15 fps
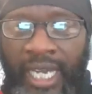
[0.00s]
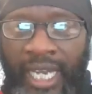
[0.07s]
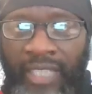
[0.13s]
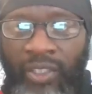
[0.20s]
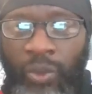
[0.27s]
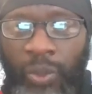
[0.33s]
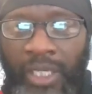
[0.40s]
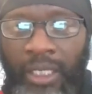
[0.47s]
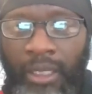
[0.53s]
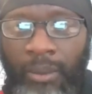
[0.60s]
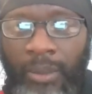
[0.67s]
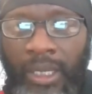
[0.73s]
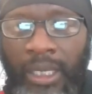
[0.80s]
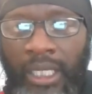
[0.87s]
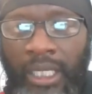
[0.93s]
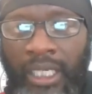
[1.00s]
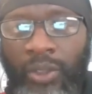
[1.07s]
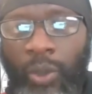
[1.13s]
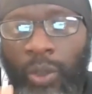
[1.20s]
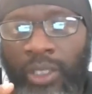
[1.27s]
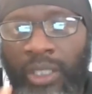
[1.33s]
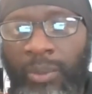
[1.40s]
ass queendom is
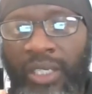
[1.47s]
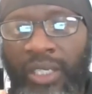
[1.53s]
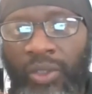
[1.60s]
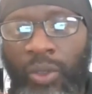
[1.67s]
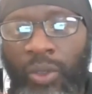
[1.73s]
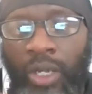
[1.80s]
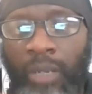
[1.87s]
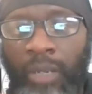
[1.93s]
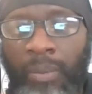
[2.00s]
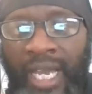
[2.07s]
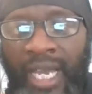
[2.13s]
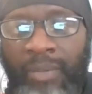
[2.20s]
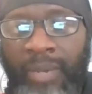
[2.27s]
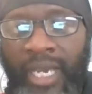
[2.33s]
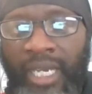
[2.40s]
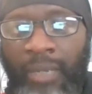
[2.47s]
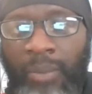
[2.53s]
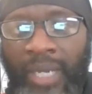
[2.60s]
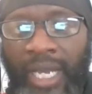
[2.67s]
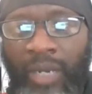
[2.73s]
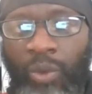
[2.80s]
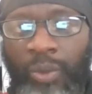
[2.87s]
going to be the so-called black man and
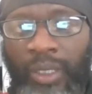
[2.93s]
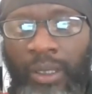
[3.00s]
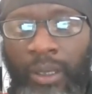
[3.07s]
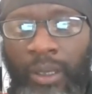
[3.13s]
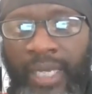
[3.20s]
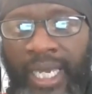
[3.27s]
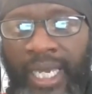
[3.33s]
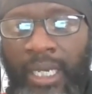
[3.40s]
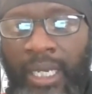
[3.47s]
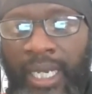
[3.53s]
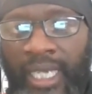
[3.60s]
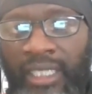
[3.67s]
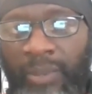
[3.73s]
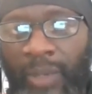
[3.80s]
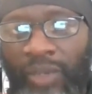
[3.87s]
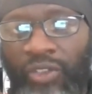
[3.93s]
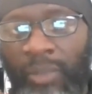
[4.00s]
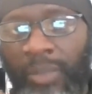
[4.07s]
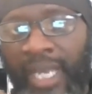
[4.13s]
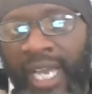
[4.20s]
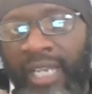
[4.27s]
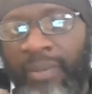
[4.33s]
black woman. Okay, especially the
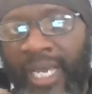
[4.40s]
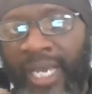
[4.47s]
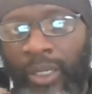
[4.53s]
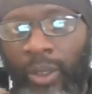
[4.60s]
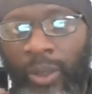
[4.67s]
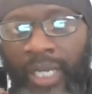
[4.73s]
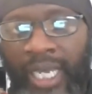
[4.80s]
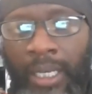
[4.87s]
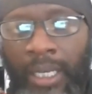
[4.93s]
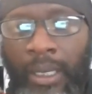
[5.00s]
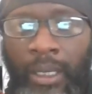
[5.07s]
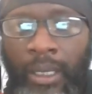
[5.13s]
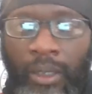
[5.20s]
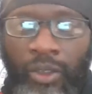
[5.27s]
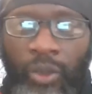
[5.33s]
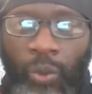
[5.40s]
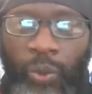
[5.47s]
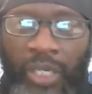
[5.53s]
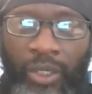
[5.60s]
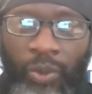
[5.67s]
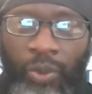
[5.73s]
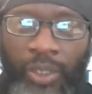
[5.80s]
black man. Okay, so
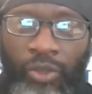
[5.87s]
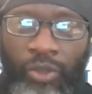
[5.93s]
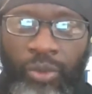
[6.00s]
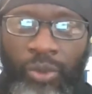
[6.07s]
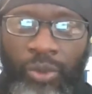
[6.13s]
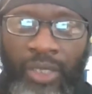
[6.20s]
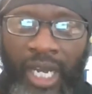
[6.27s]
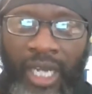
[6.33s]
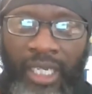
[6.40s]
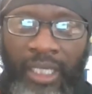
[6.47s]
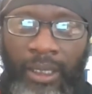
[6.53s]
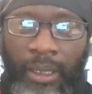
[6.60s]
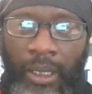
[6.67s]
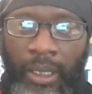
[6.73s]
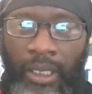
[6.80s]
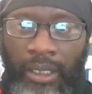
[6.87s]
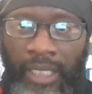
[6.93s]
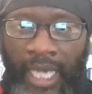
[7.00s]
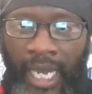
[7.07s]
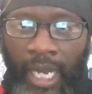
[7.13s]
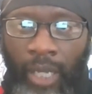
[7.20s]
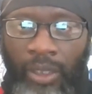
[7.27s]
we are the real true target.
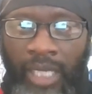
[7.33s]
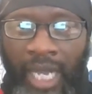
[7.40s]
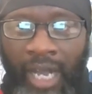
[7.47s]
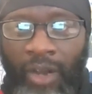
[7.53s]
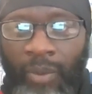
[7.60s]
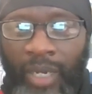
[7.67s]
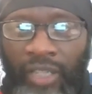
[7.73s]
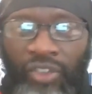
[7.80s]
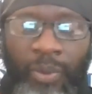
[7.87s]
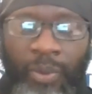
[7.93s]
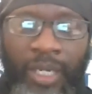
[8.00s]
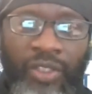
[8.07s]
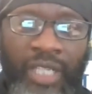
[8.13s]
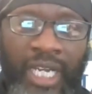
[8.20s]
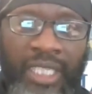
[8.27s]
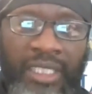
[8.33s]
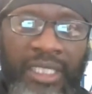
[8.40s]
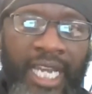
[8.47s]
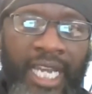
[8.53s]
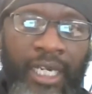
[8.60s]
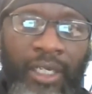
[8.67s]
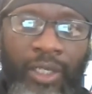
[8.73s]
Now, Yahweh Shemashai
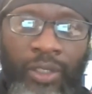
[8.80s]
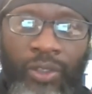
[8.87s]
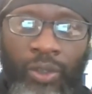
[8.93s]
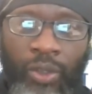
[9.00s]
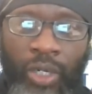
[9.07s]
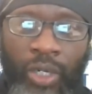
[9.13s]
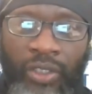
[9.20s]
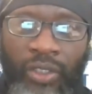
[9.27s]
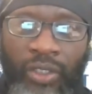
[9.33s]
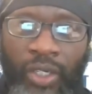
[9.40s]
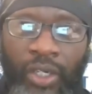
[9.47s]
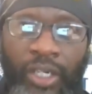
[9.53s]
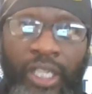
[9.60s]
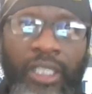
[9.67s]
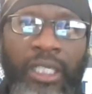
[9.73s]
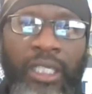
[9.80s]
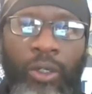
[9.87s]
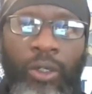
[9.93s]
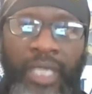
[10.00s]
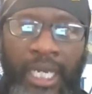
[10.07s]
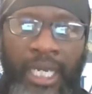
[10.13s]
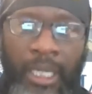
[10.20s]
scattered us across the earth.
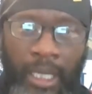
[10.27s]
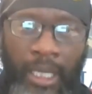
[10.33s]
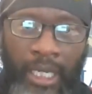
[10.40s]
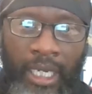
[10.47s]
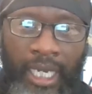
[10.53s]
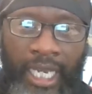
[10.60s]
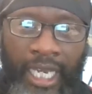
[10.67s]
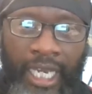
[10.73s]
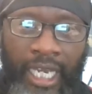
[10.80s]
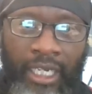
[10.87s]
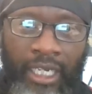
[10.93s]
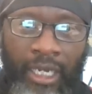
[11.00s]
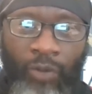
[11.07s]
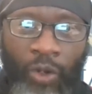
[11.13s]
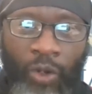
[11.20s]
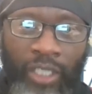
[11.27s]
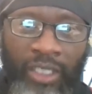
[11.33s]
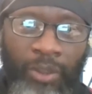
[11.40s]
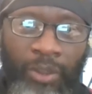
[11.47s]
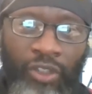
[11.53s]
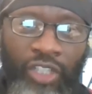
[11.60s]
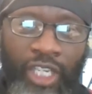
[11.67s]
Okay, and of course,
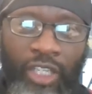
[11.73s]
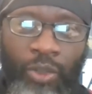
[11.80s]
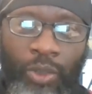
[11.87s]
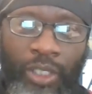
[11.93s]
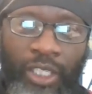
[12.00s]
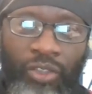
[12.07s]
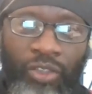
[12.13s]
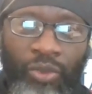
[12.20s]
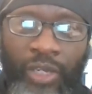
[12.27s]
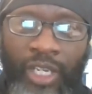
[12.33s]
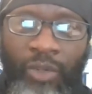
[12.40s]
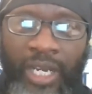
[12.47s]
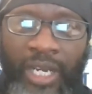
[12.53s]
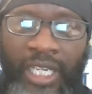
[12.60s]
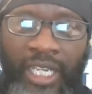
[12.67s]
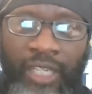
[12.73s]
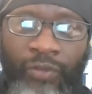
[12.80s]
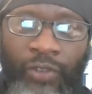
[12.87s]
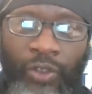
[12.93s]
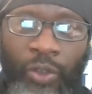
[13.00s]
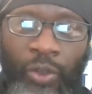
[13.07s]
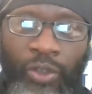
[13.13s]
I'm going to share you another screen right here. And
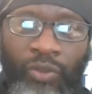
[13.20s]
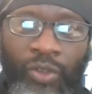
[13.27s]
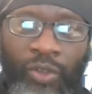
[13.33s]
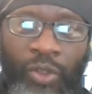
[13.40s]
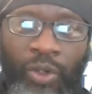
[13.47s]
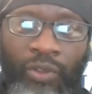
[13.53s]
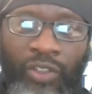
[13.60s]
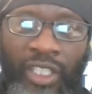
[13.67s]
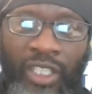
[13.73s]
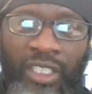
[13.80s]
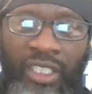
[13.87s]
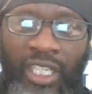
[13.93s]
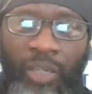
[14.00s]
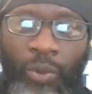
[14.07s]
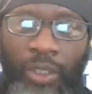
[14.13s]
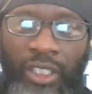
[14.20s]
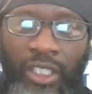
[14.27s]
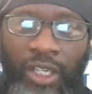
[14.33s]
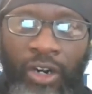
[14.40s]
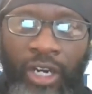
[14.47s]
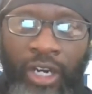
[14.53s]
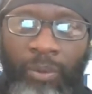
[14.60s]
for those of you who have not seen what the
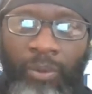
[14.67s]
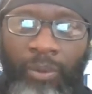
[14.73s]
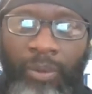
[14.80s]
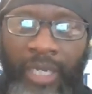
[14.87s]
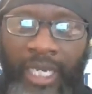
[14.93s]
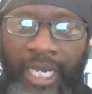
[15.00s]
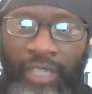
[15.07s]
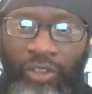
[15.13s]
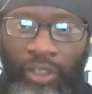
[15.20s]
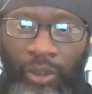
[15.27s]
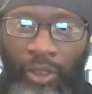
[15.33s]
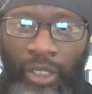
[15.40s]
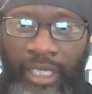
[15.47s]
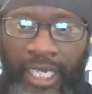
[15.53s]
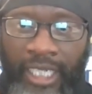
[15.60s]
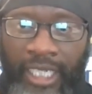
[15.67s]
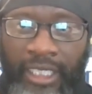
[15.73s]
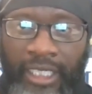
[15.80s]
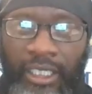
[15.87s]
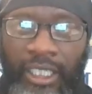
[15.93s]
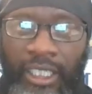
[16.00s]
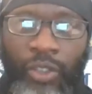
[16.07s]
earth may actually look like, and